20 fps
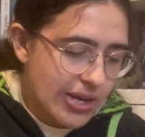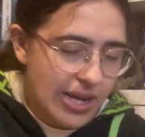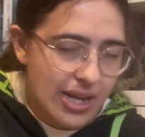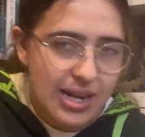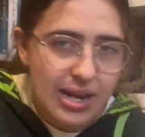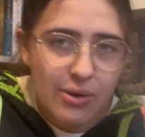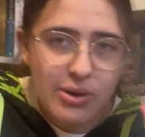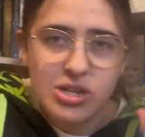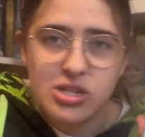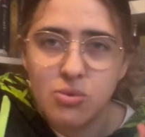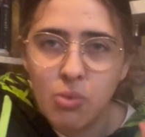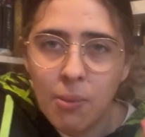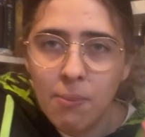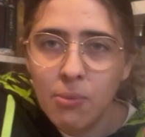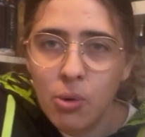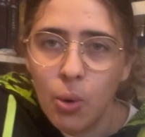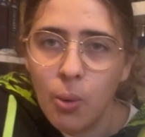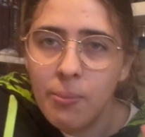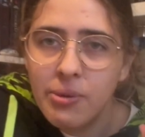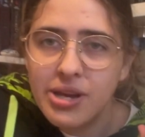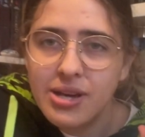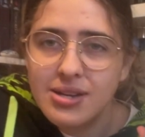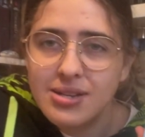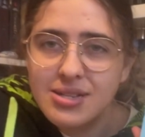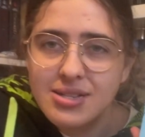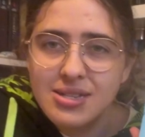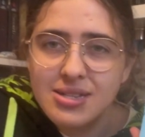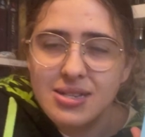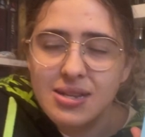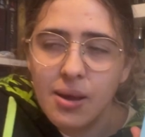and now I just want more
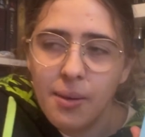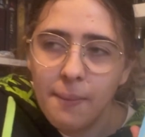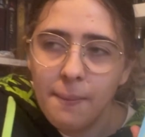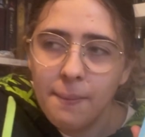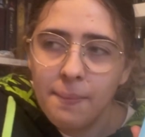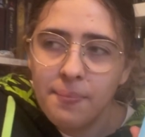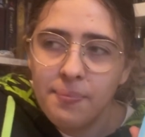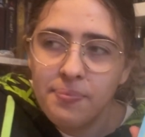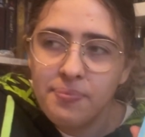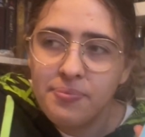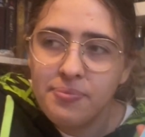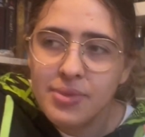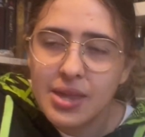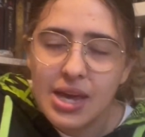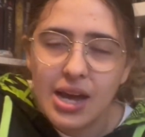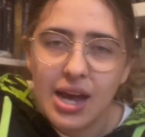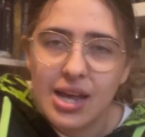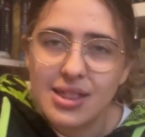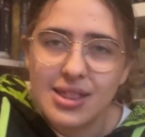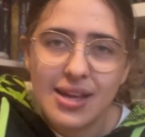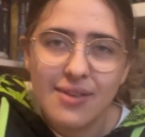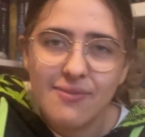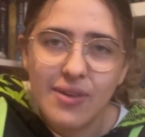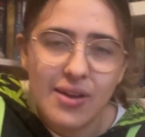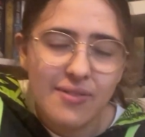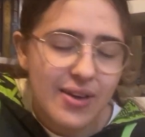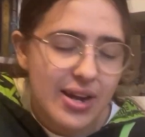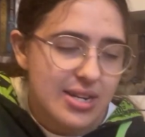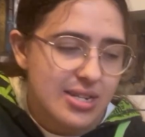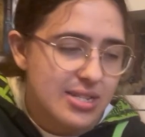because I
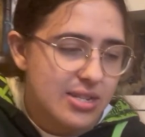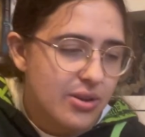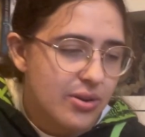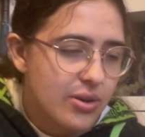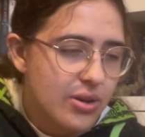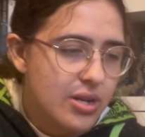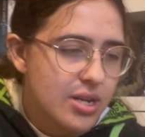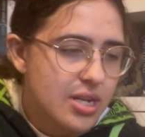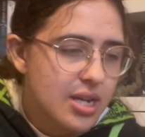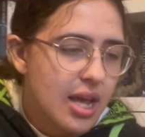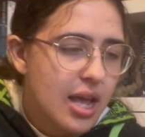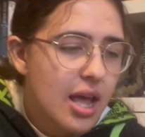found it so good.